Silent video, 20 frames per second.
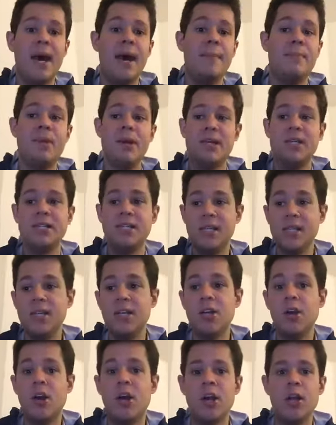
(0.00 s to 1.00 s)
I picked
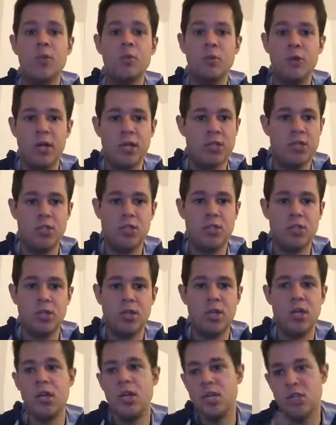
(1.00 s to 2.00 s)
Syndergaard, which
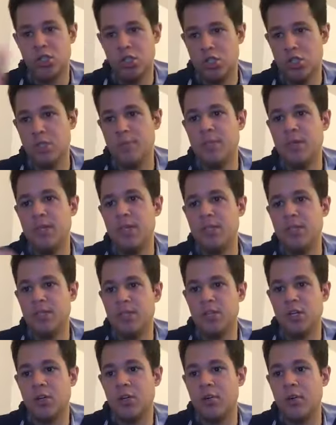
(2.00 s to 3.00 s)
it should be
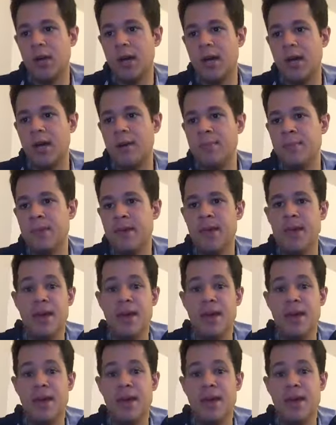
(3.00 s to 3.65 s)
DeGrom.